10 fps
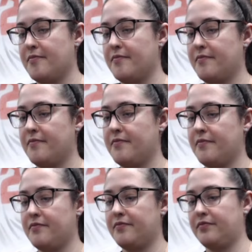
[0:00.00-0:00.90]

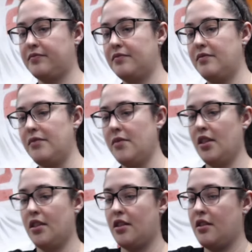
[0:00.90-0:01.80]

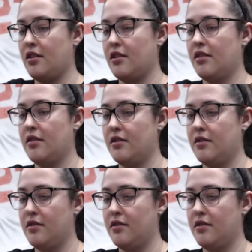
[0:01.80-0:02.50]
No one is speaking in this clip.